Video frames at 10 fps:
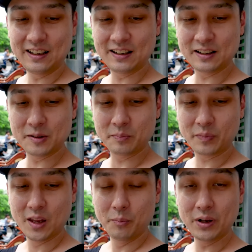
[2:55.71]

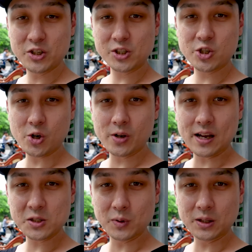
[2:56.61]
But just to show you
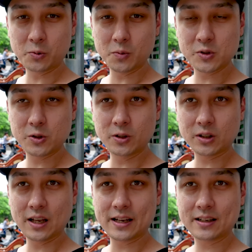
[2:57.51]
guys what the rooms do
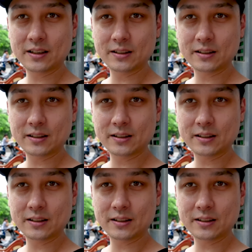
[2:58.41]
look like,